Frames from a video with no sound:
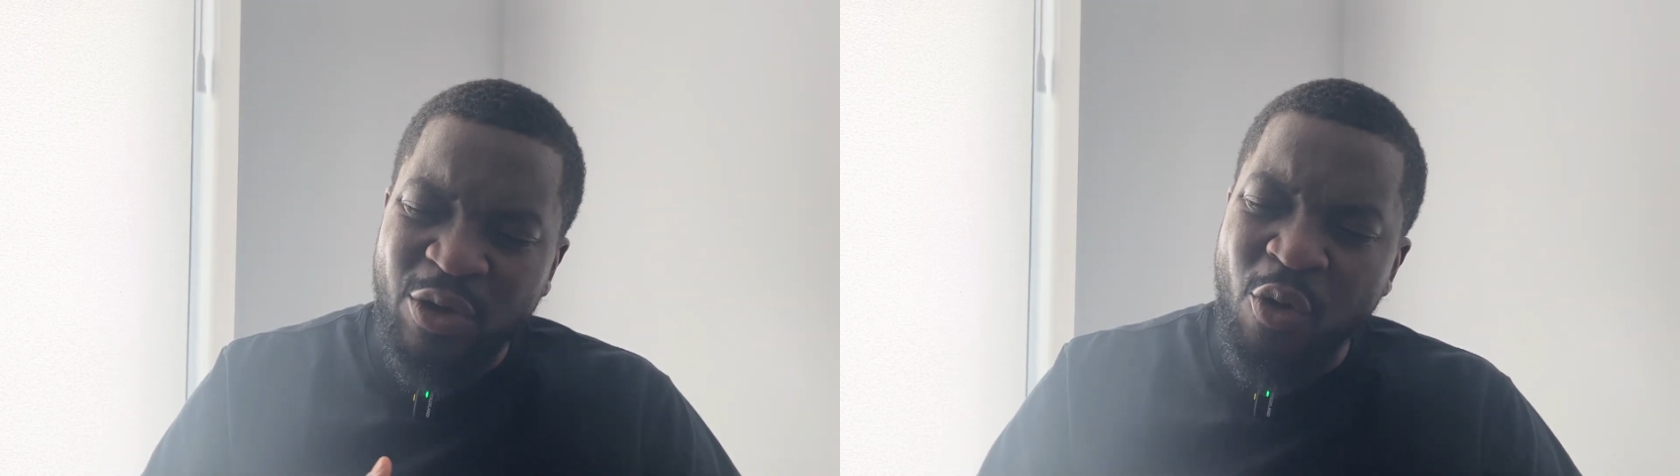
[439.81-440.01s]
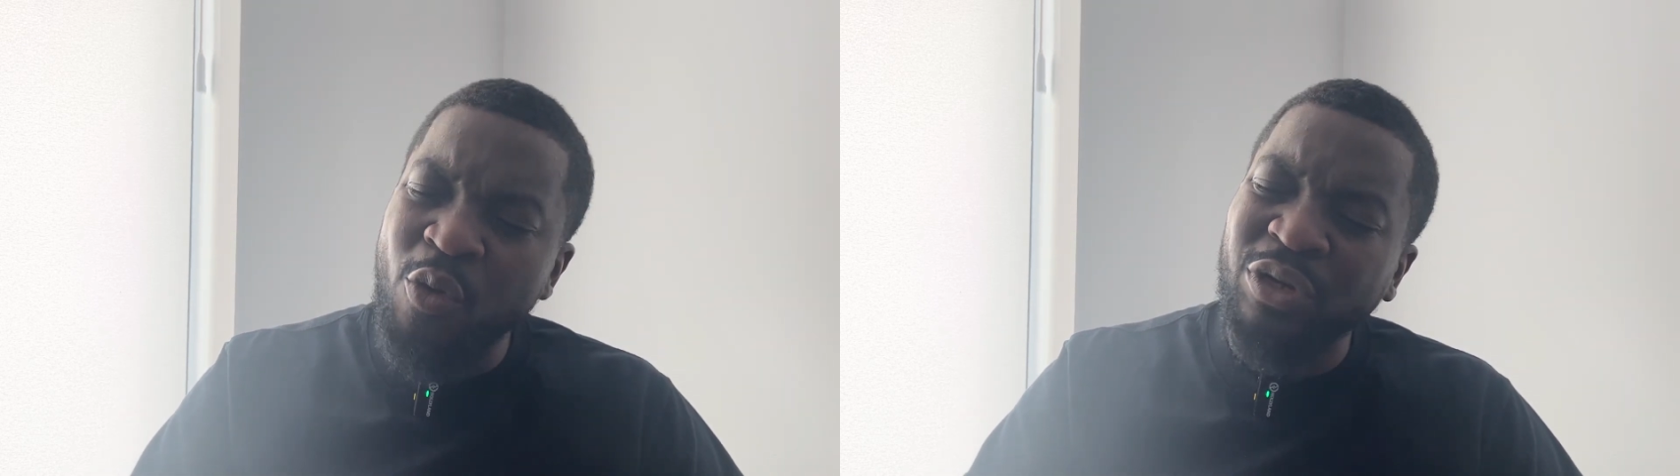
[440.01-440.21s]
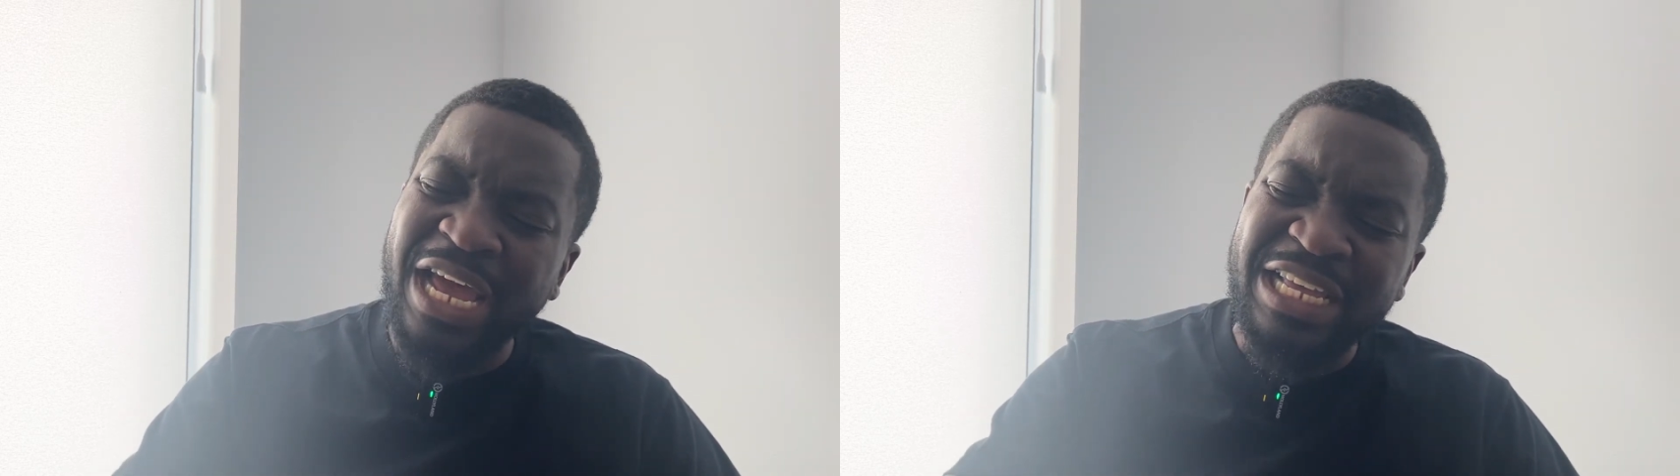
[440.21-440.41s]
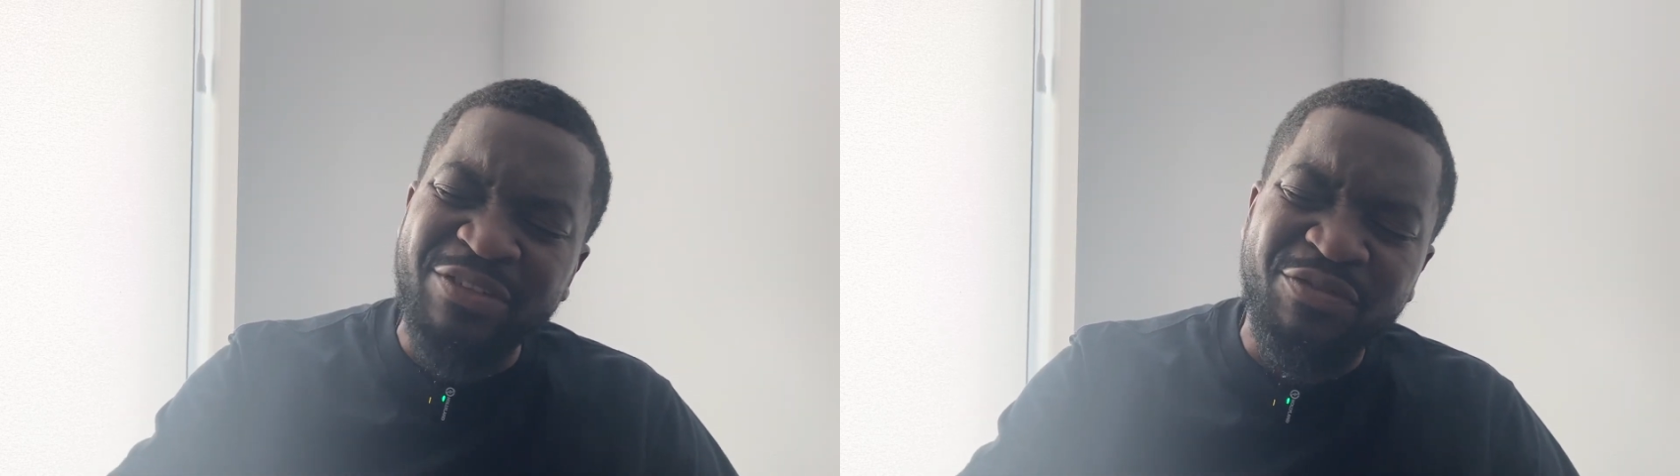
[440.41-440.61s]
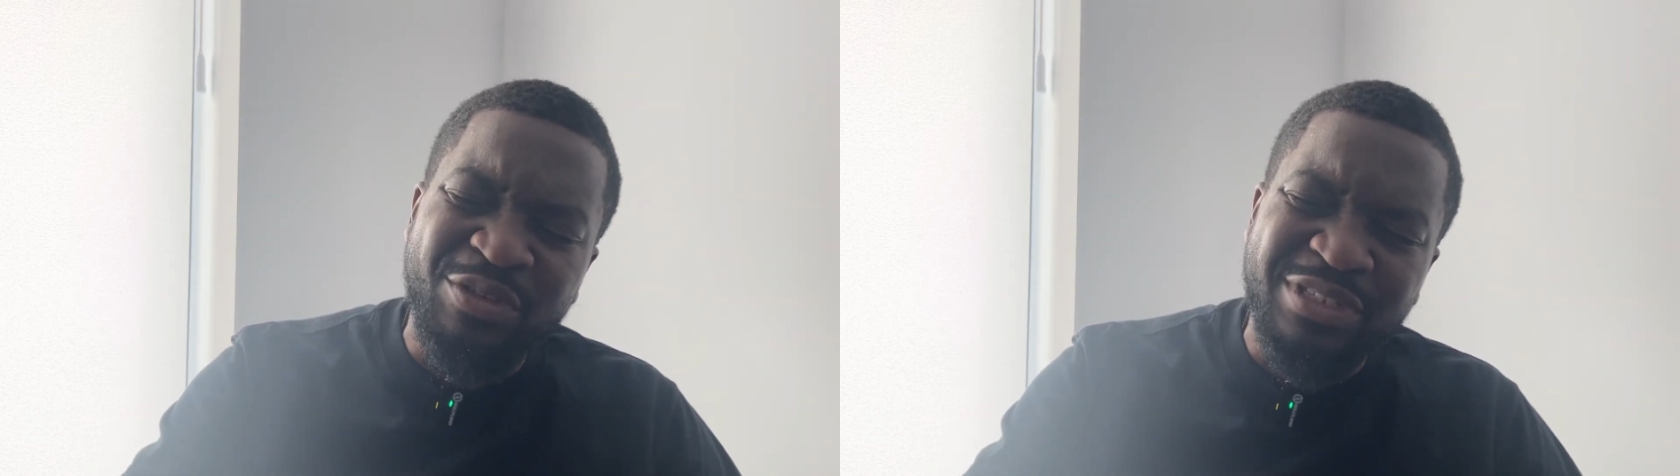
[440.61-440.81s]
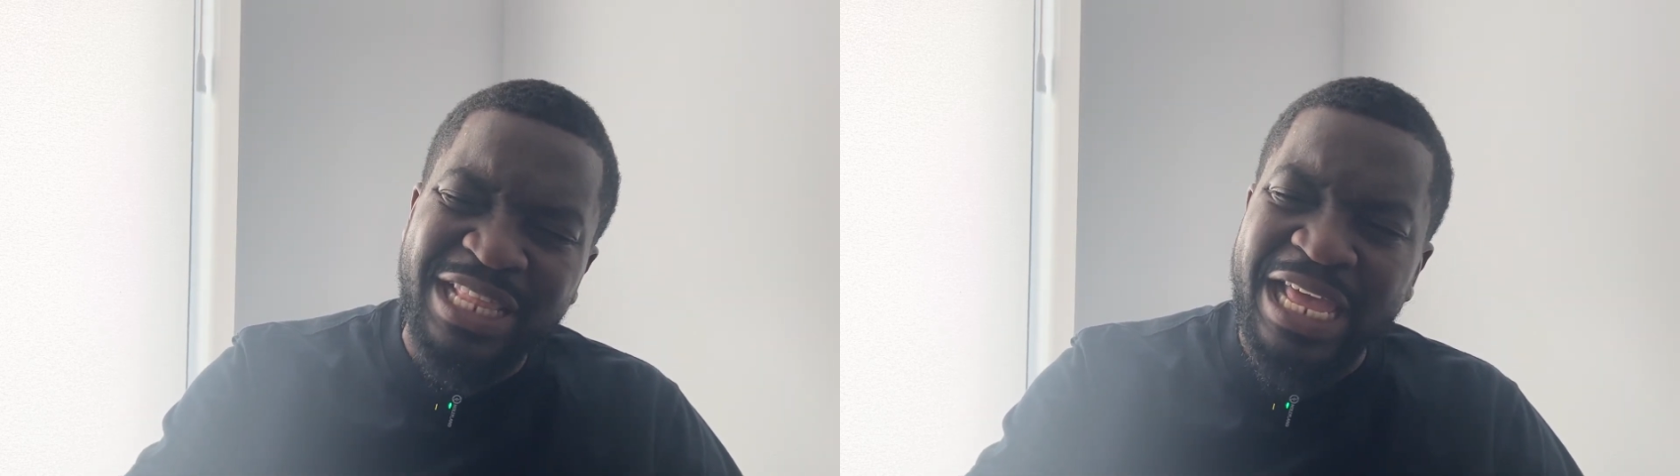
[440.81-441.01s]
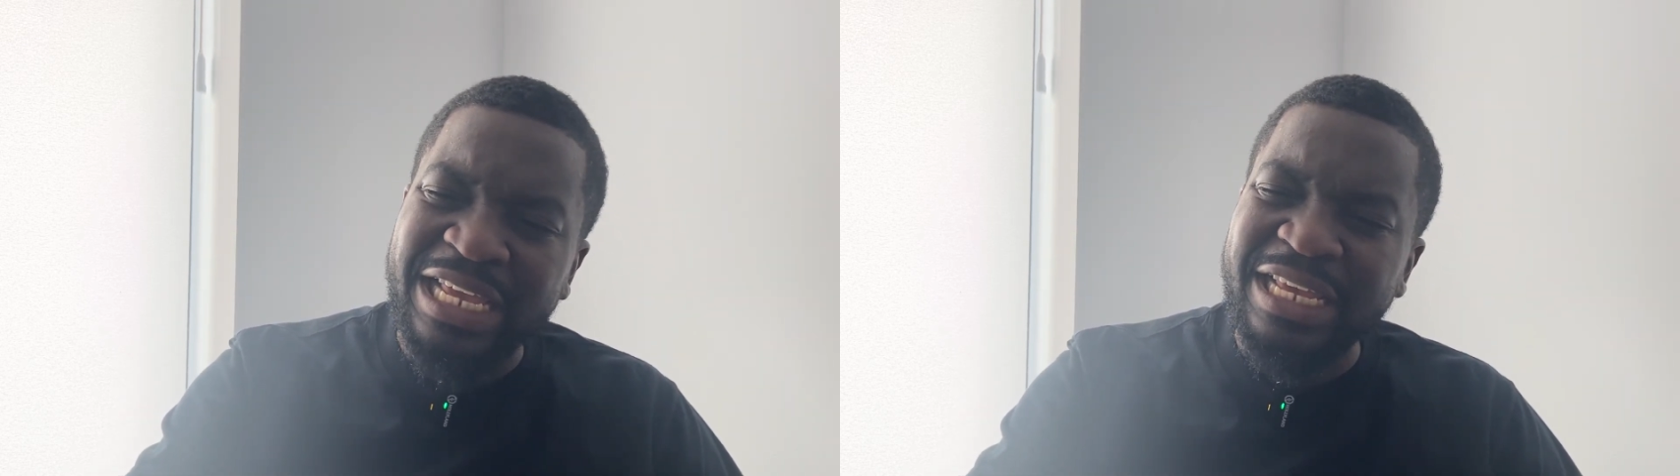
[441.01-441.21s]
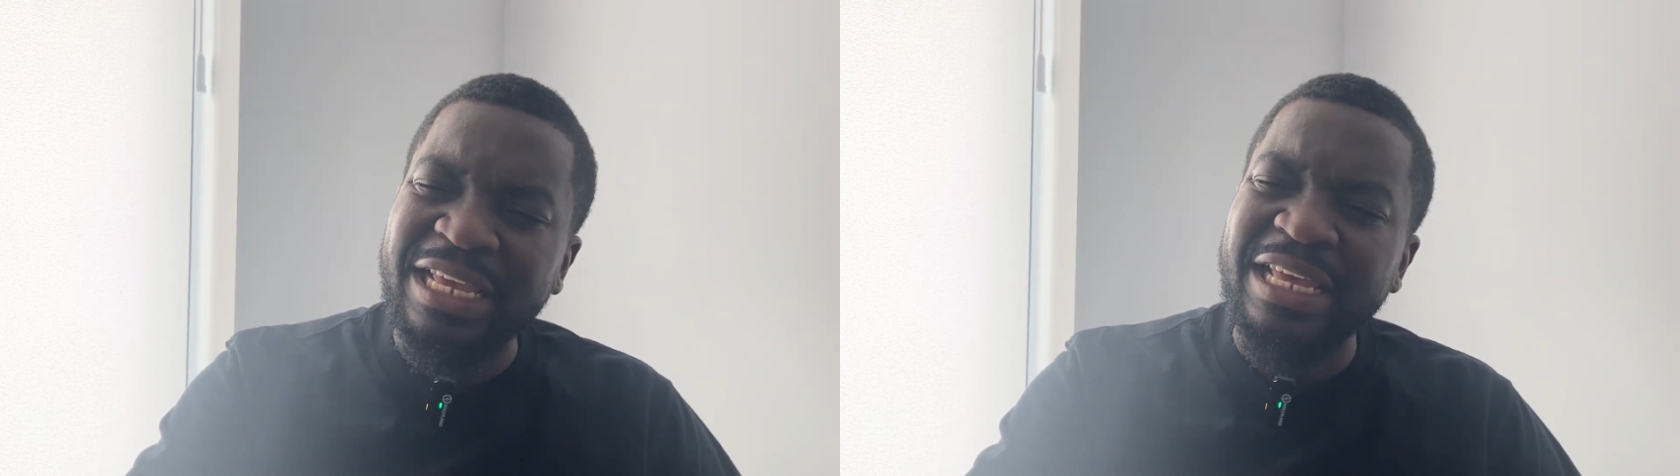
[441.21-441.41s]
oh, that it feels
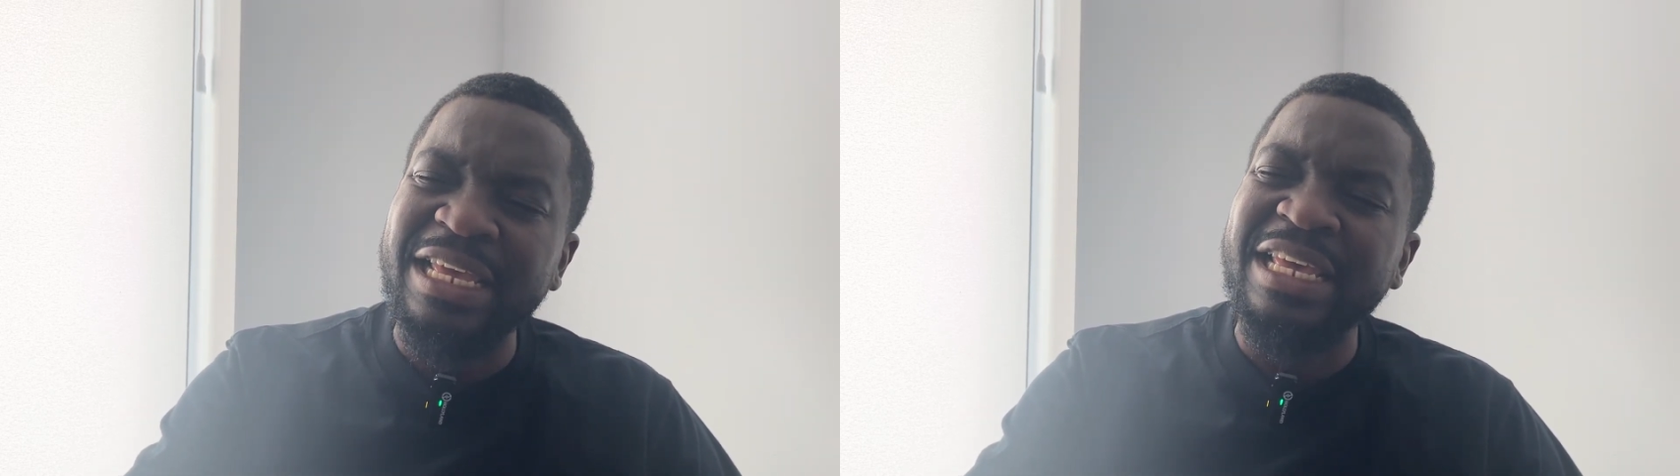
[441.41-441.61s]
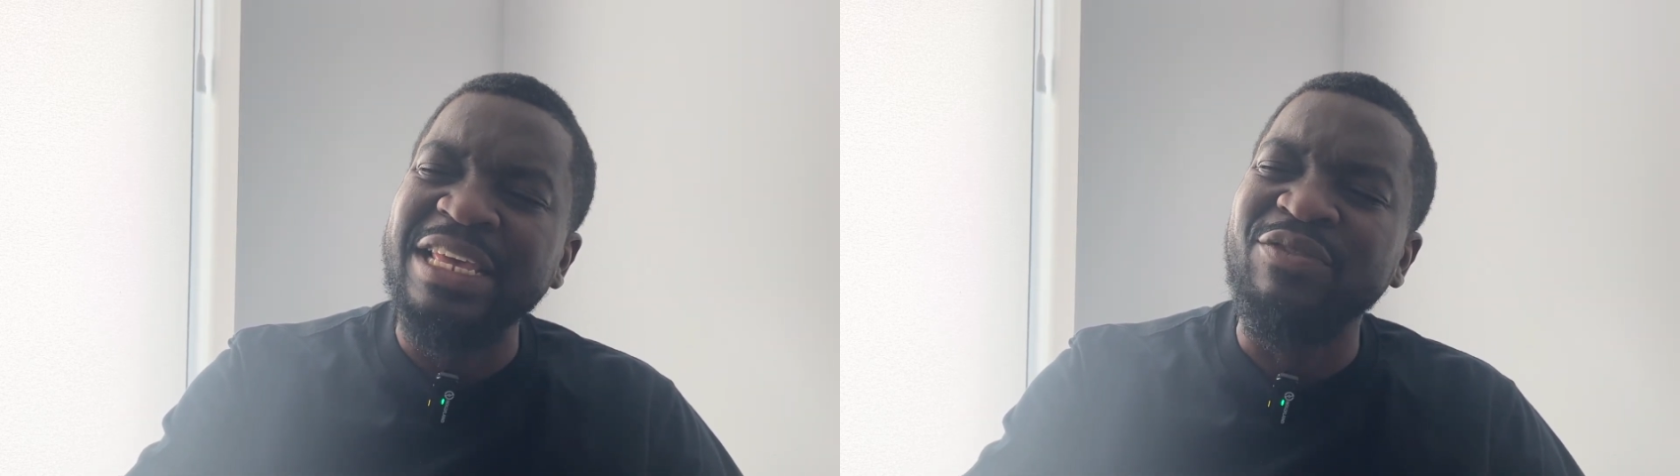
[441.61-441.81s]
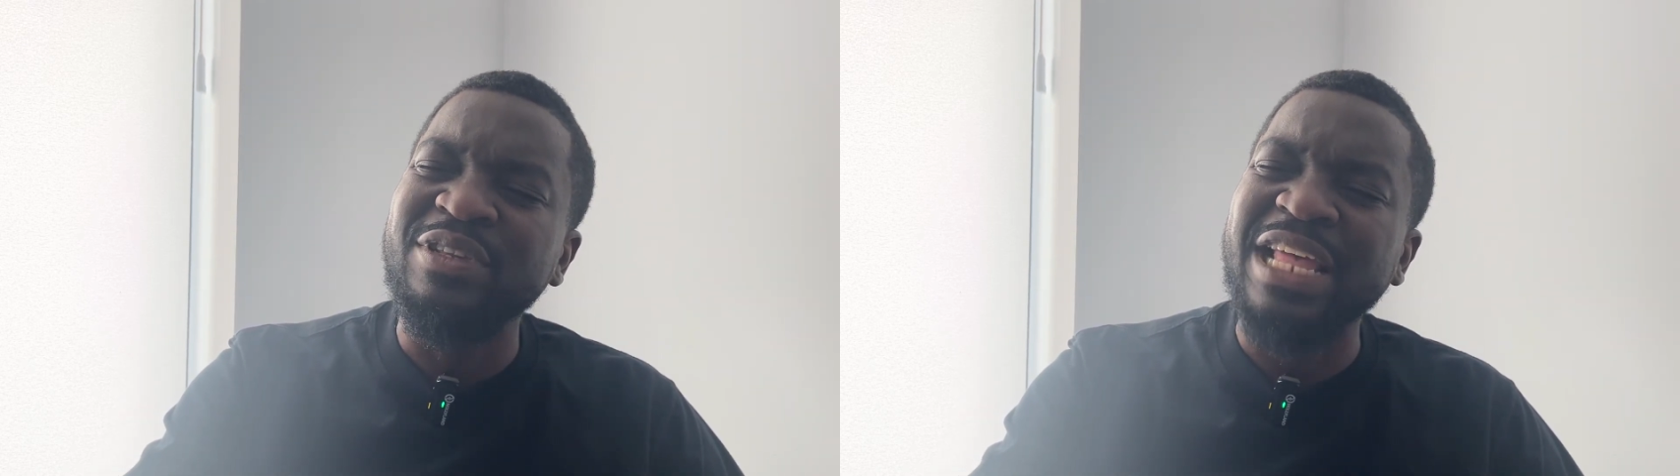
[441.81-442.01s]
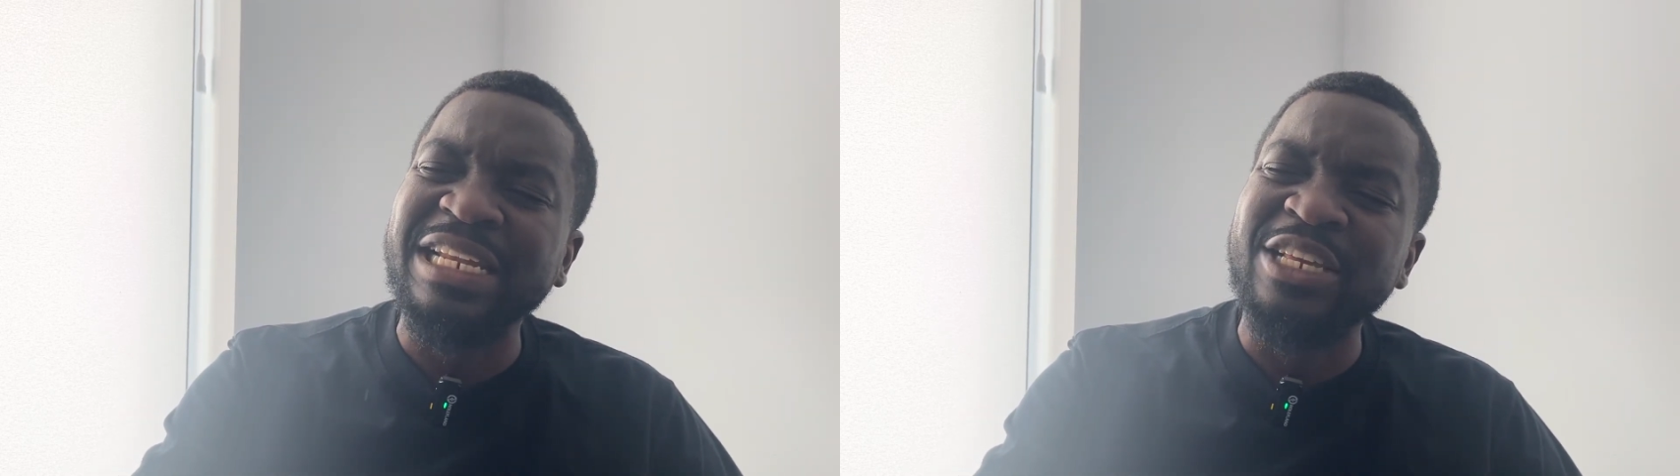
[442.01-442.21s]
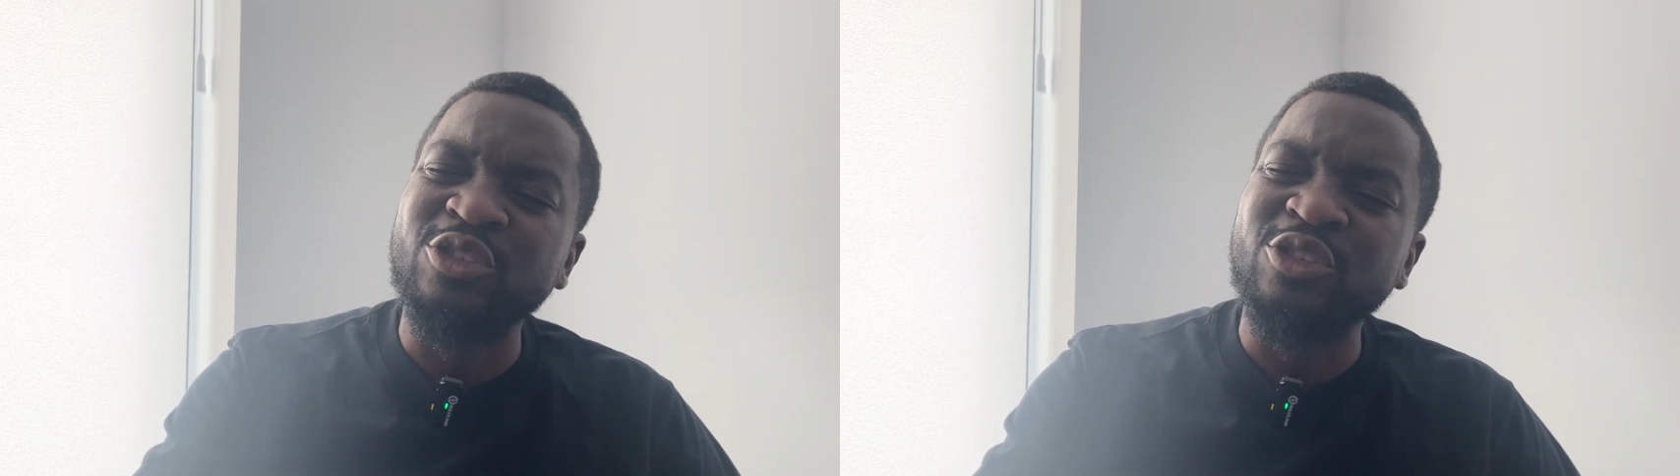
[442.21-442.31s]
like there's